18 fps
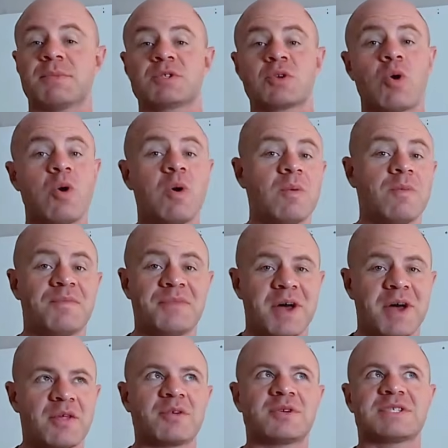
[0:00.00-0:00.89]
There's a whole
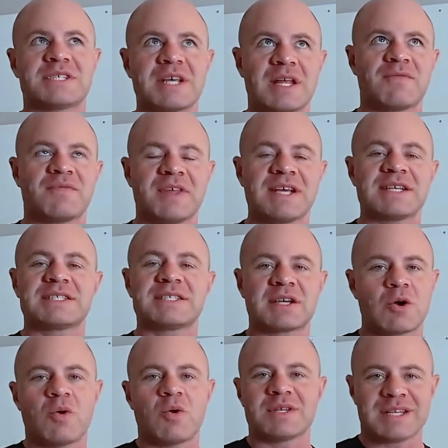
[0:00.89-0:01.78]
other set of things
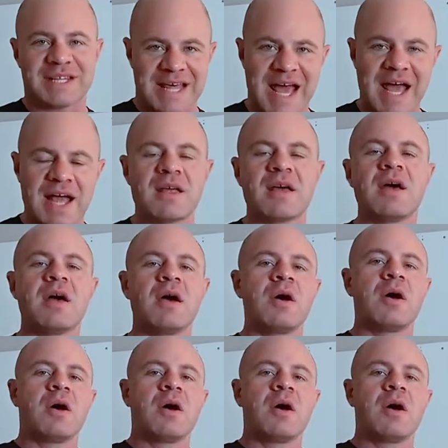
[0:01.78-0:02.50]
that go into that,